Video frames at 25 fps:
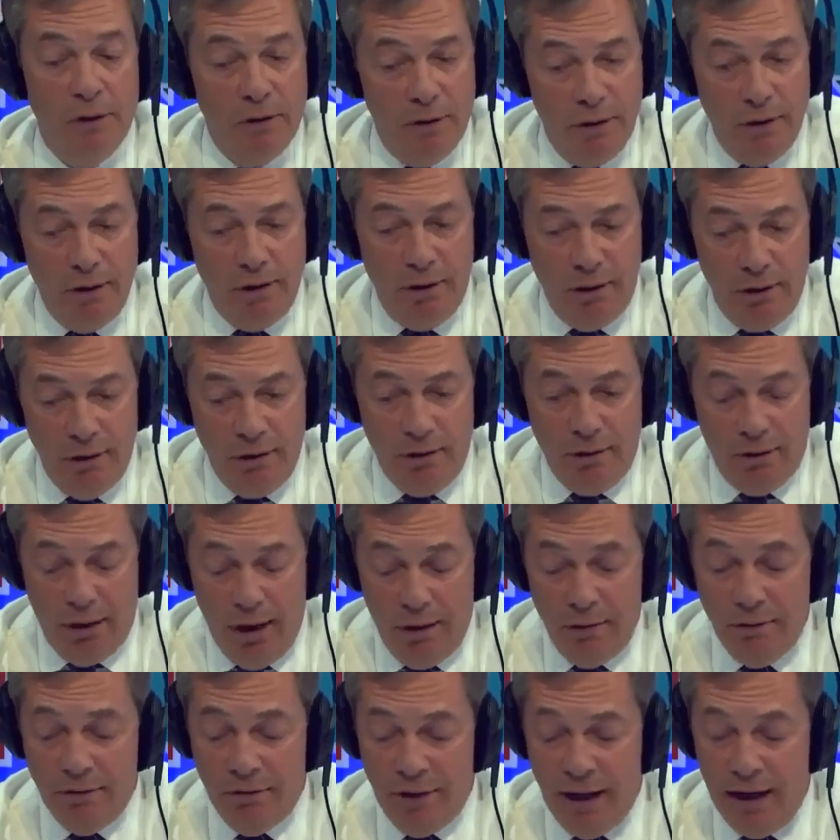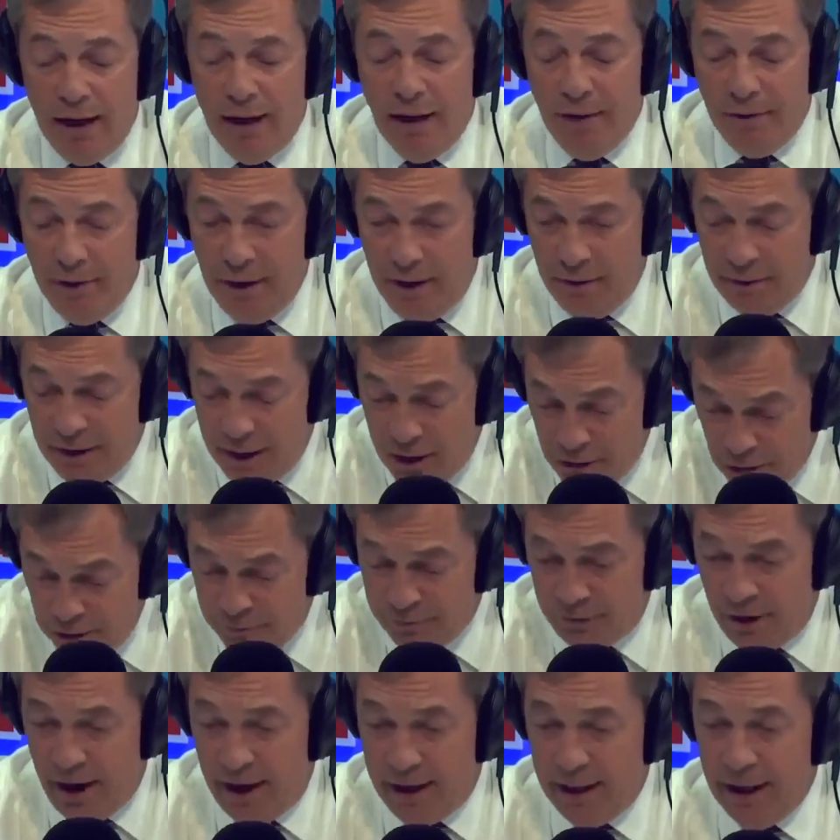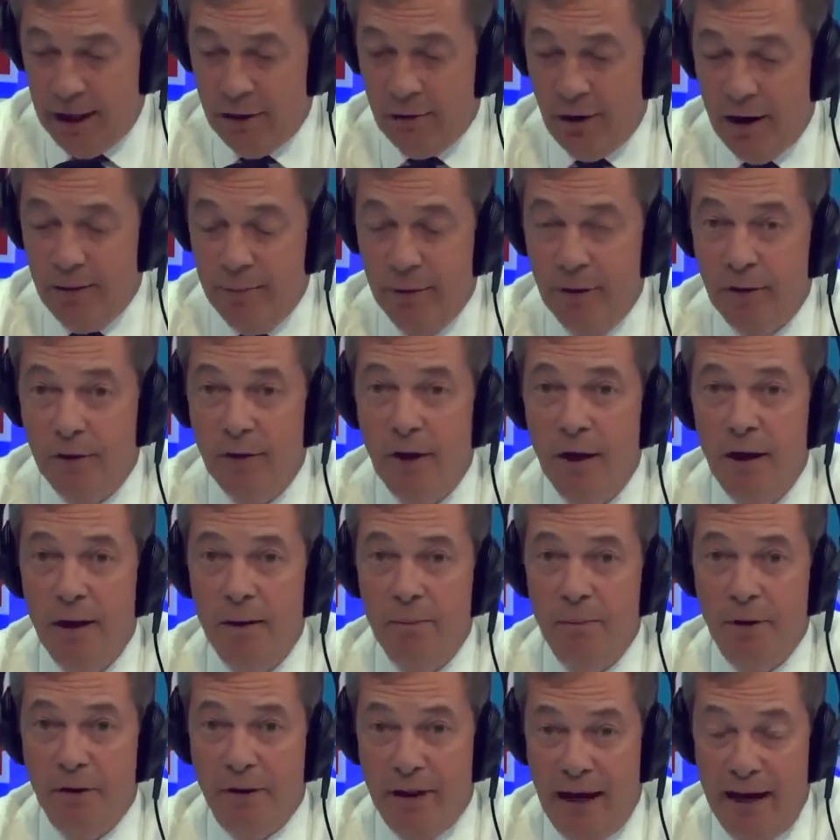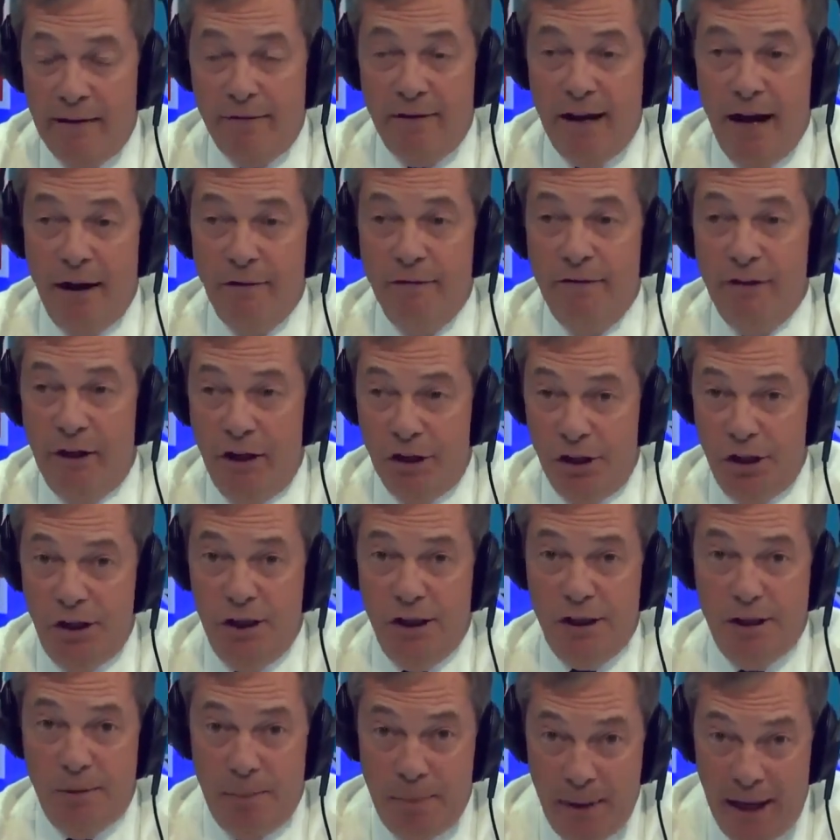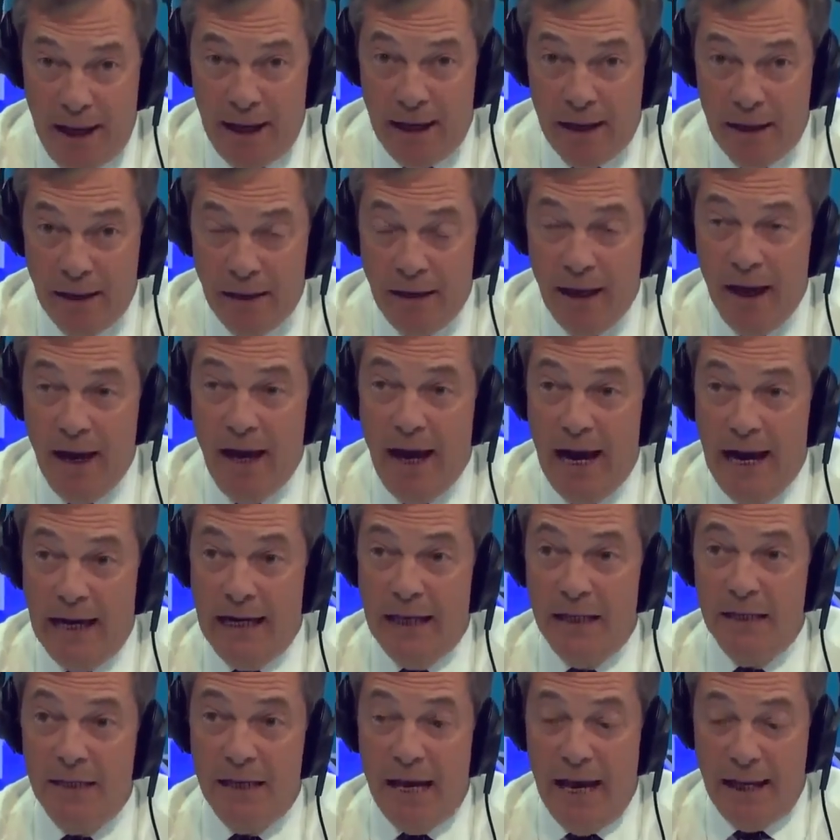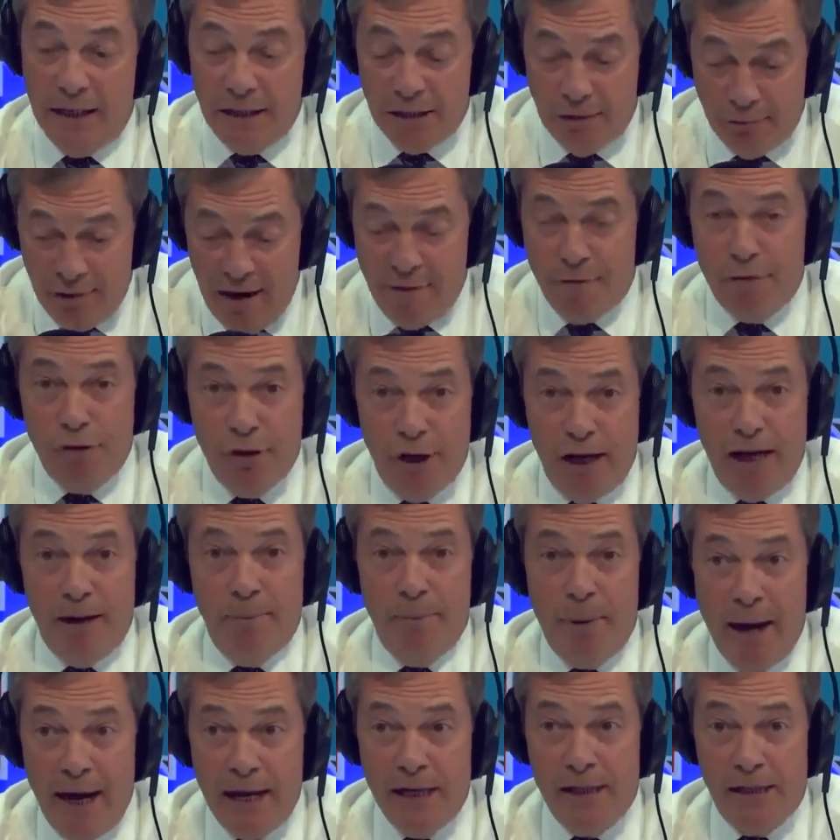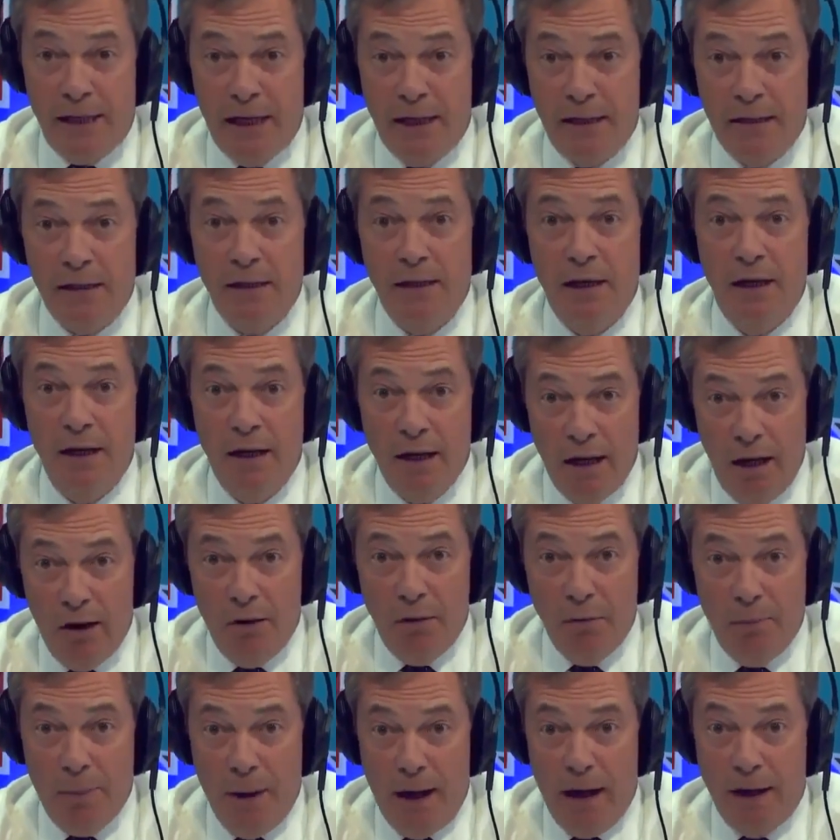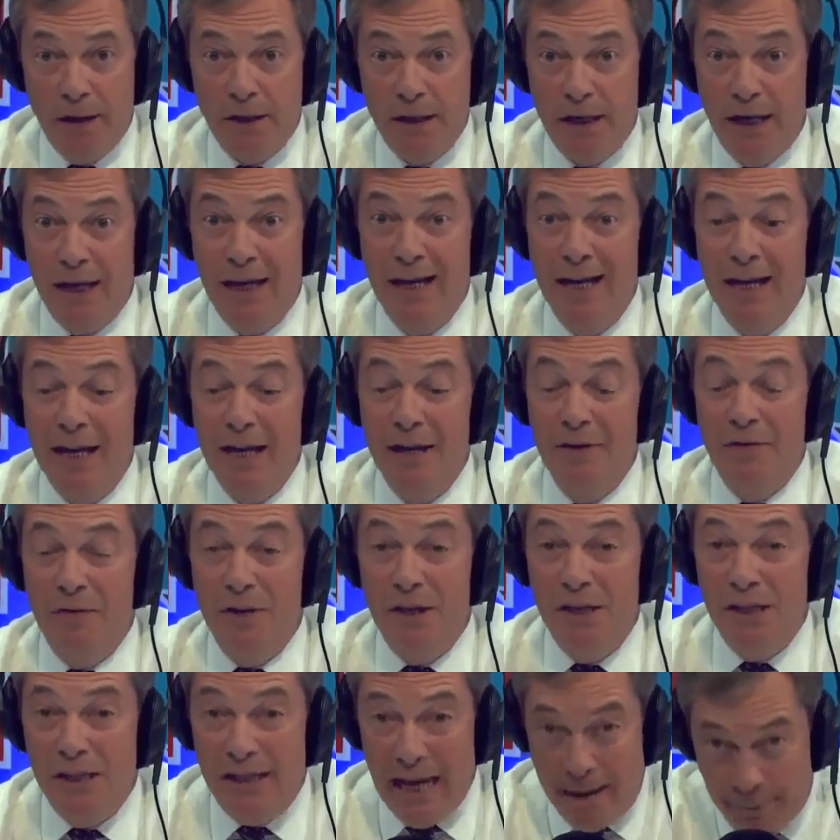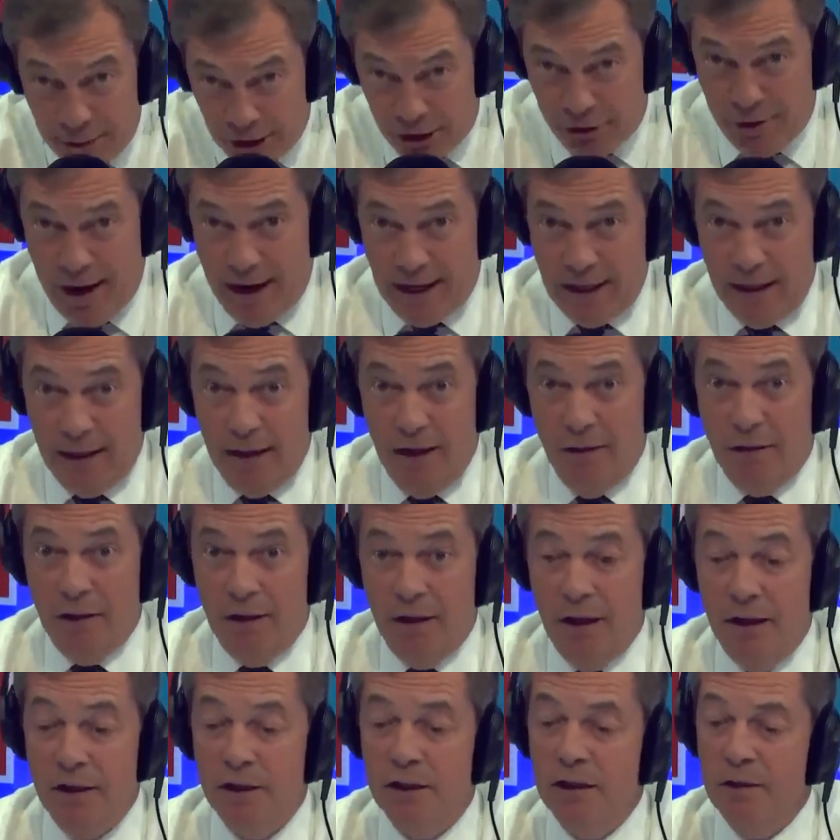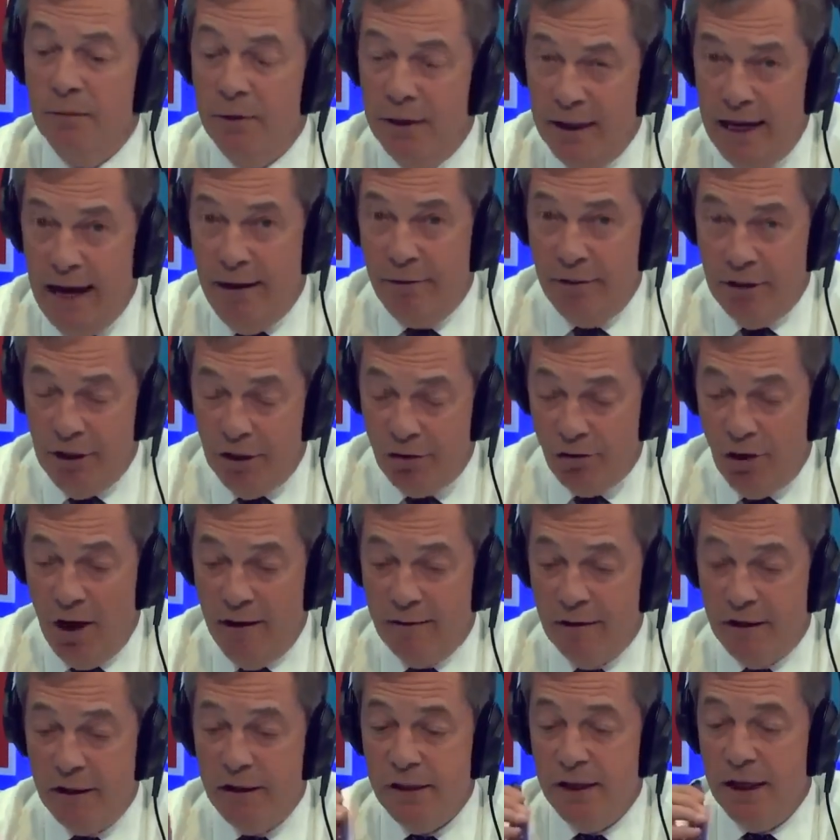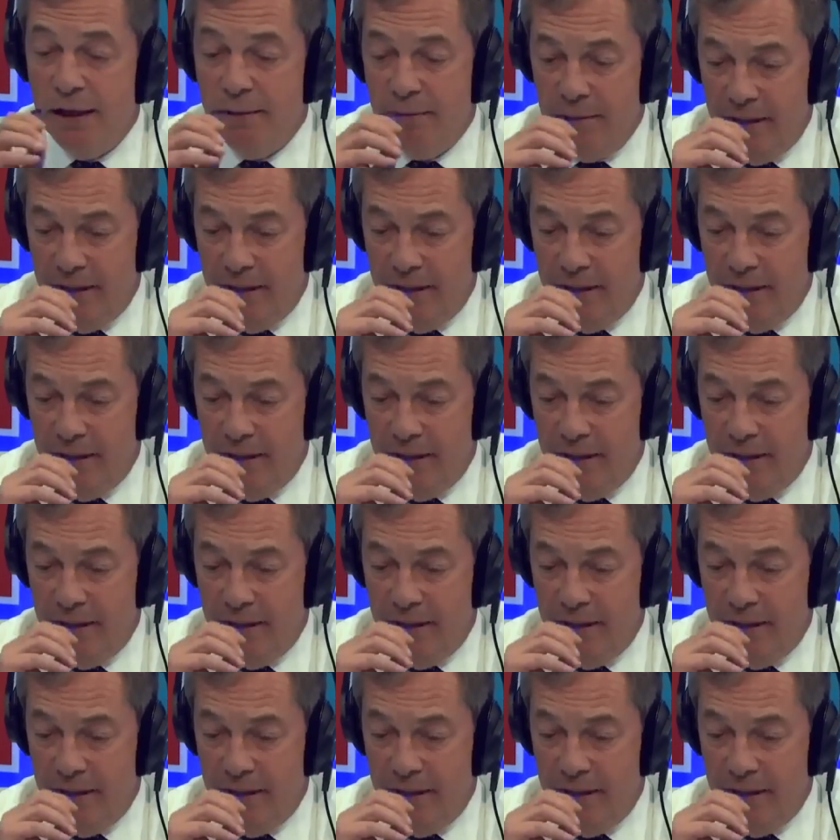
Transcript: the Good Friday Agreement, but they've now virtually disappeared, and it's the Reverend Ian Paisley's old party, the Democratic unionists, who are now in the driving seat.